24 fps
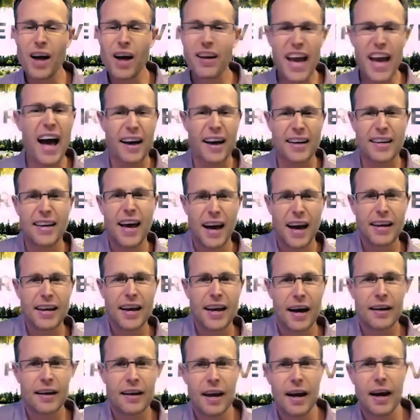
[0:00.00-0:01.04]
yeah, yeah,
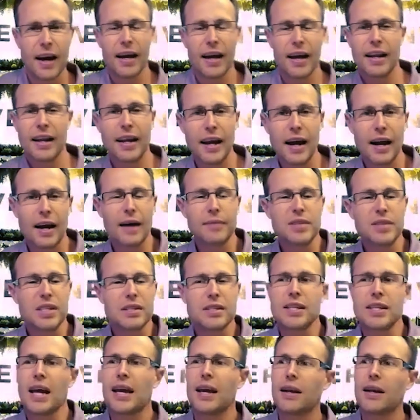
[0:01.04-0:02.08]
yeah, yeah. And, and, I'm just
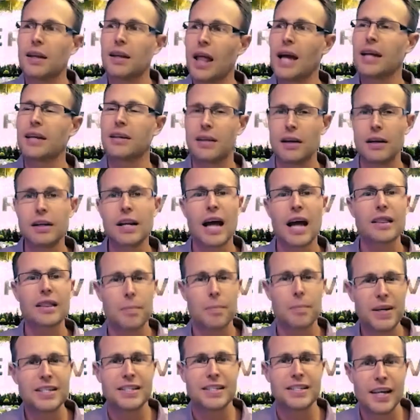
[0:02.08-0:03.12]
saying like not the
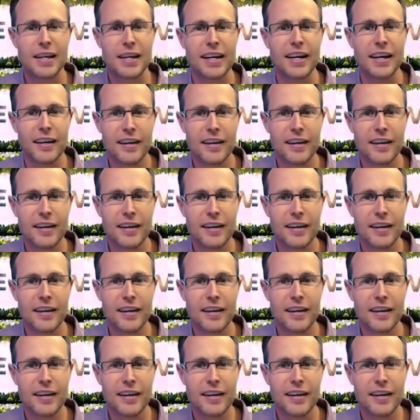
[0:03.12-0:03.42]
big city.